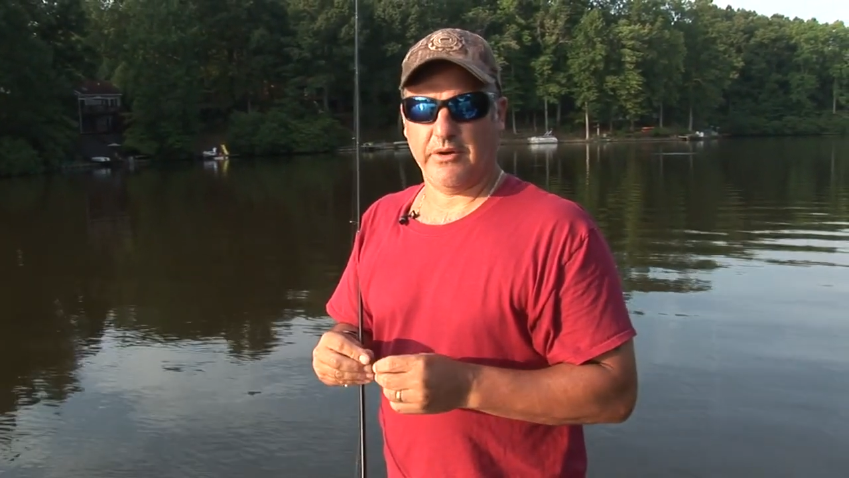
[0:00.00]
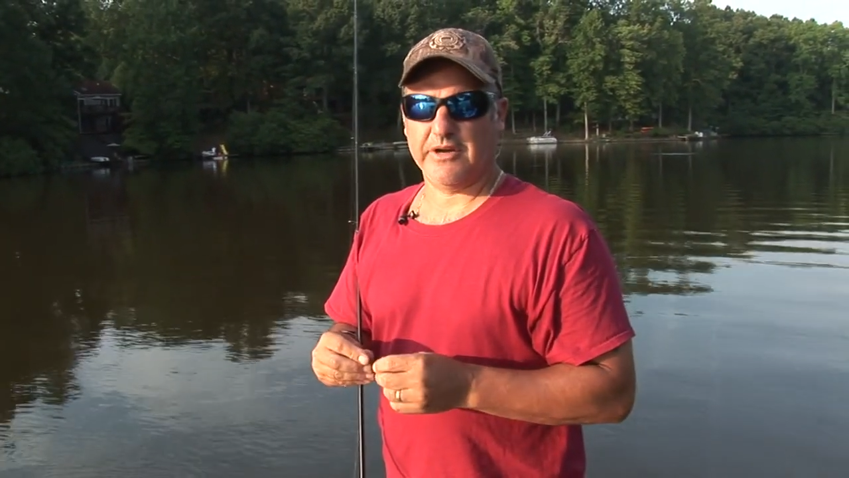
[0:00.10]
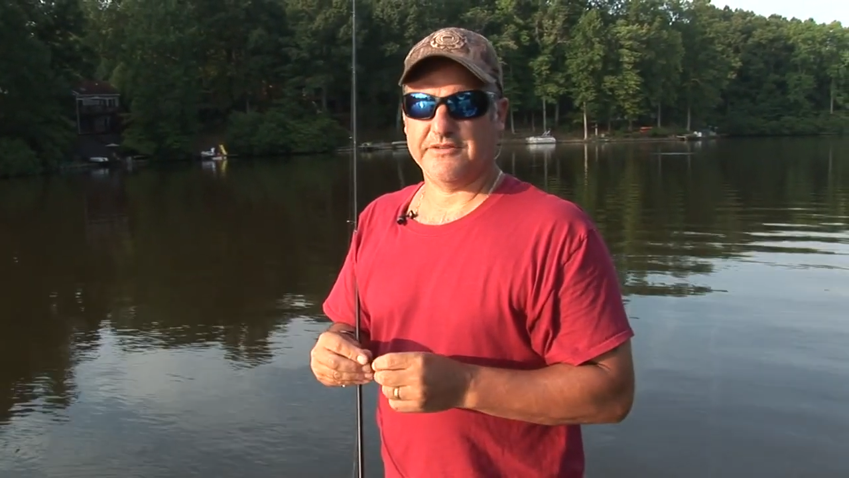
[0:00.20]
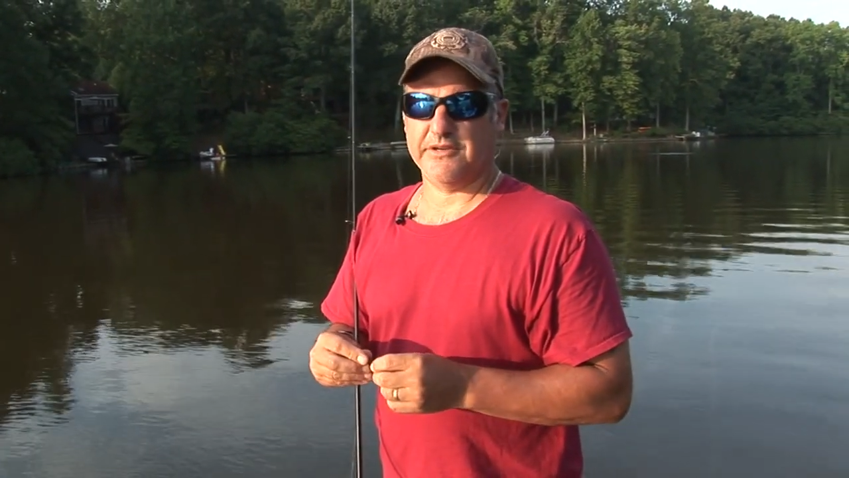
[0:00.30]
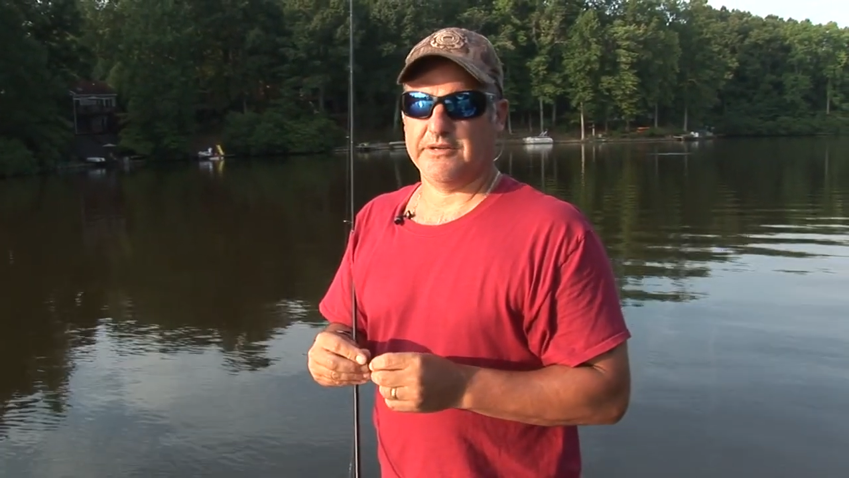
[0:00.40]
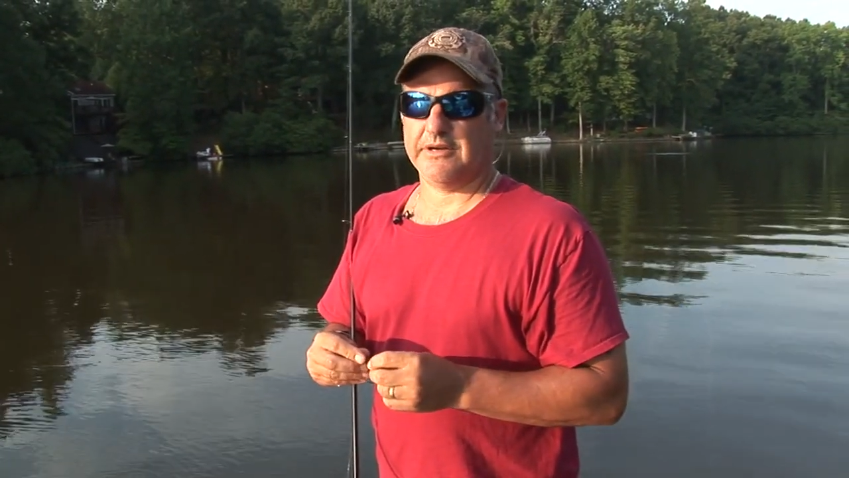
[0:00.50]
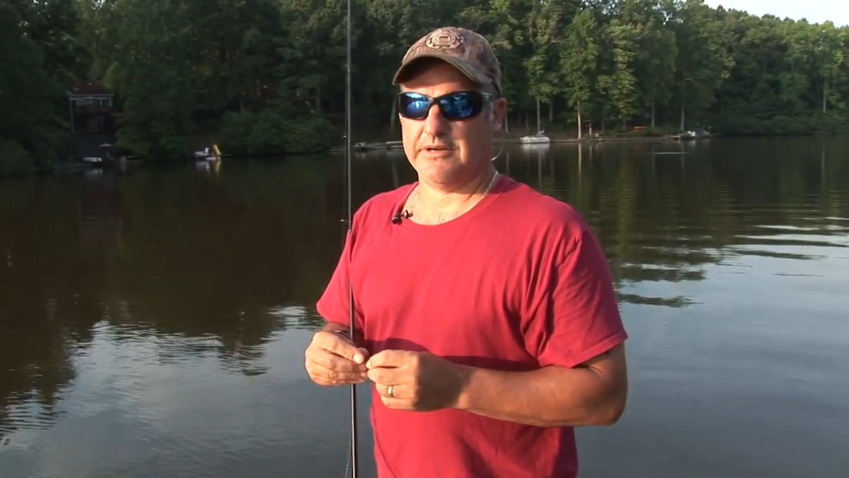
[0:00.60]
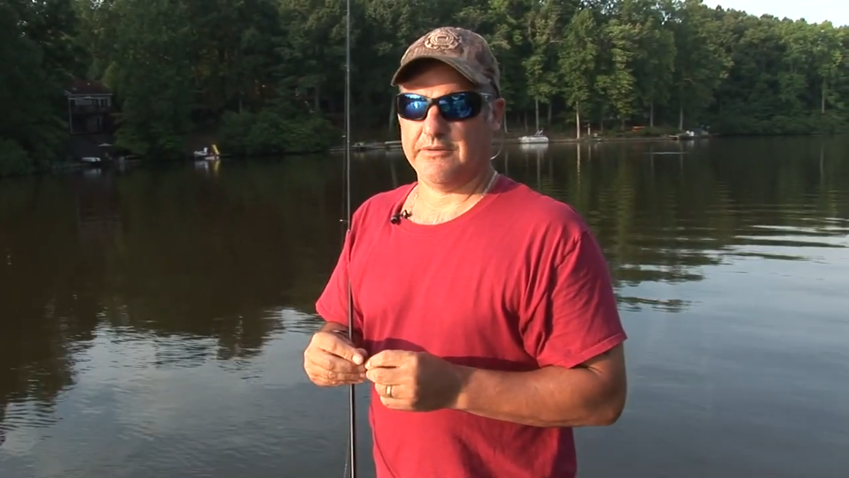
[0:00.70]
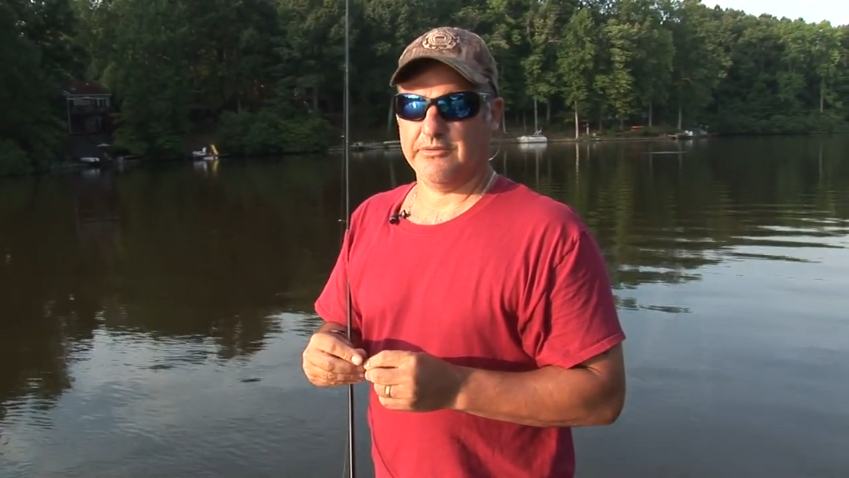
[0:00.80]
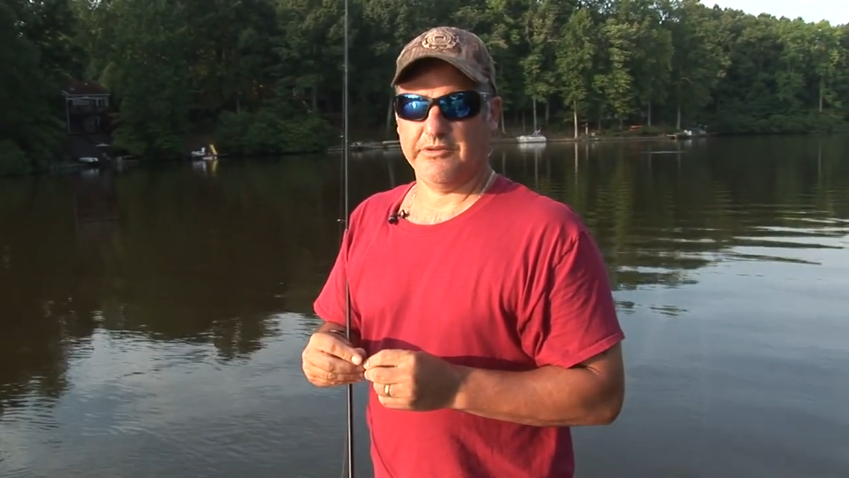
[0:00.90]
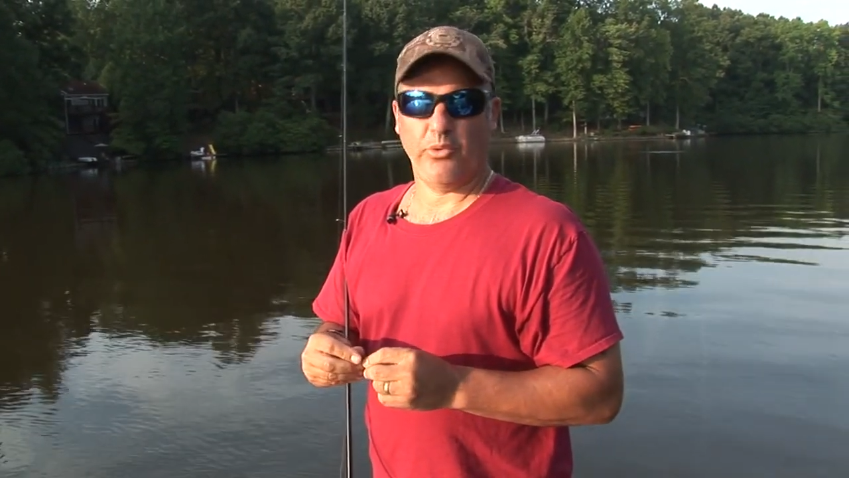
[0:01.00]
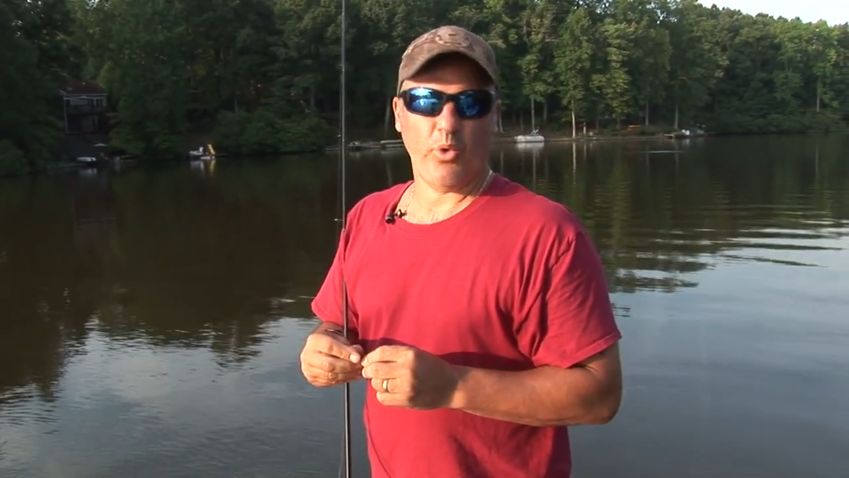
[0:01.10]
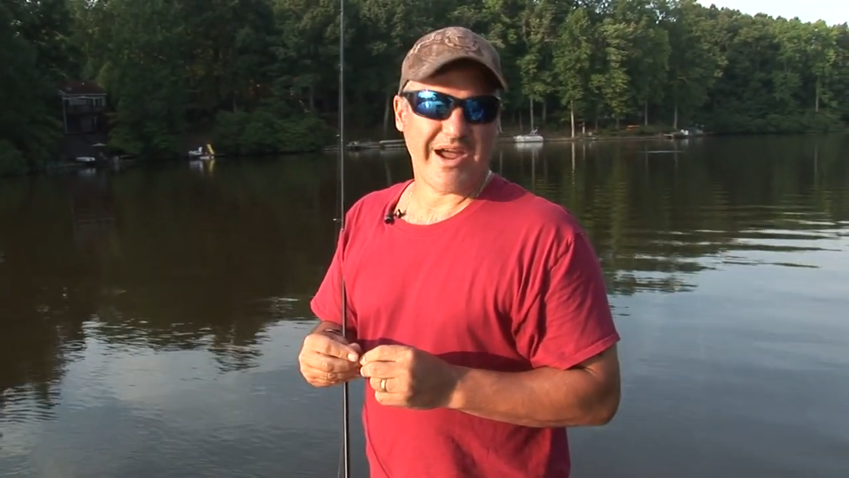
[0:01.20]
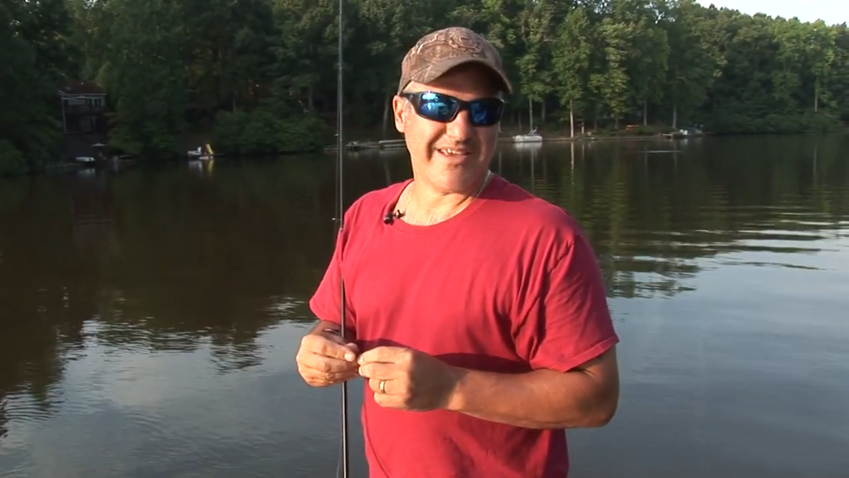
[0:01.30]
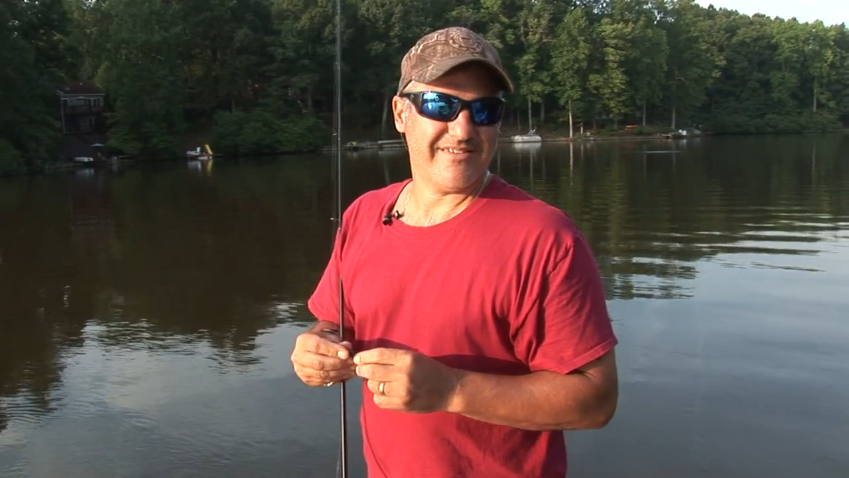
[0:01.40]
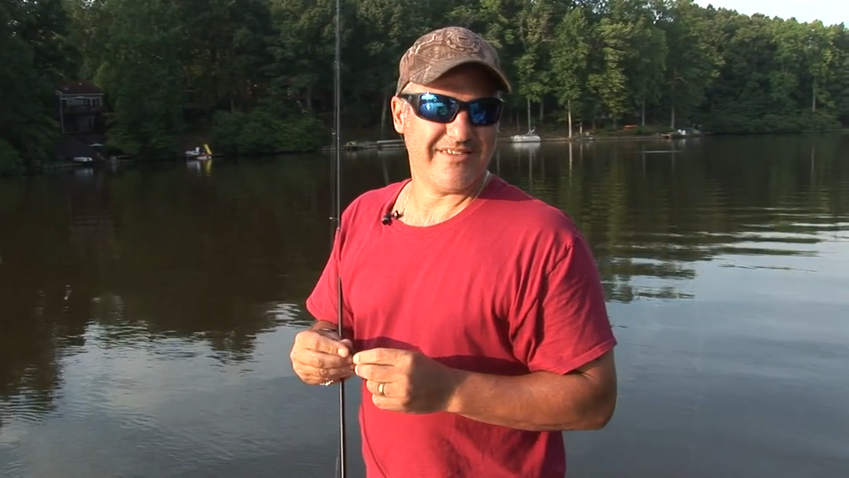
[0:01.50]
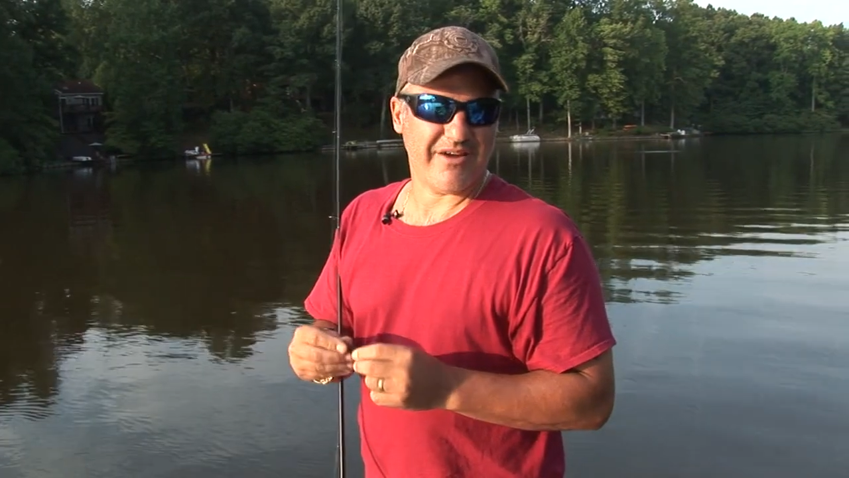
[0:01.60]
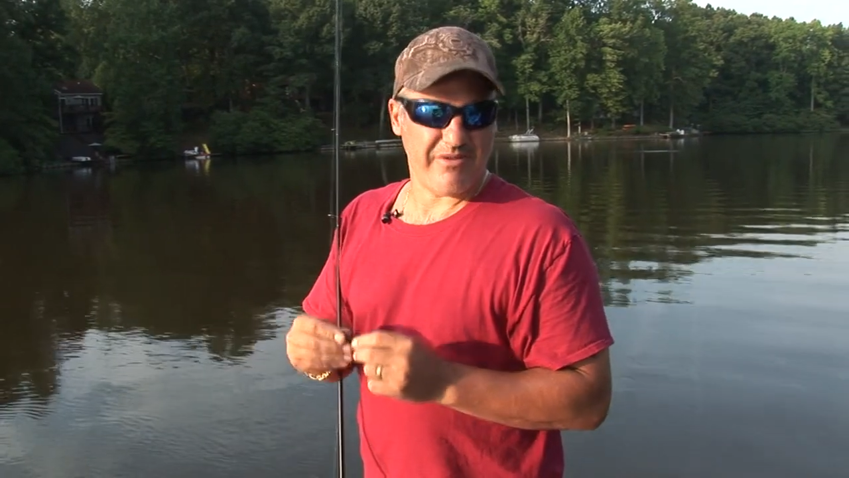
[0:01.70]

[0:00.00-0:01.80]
watched the wacky style.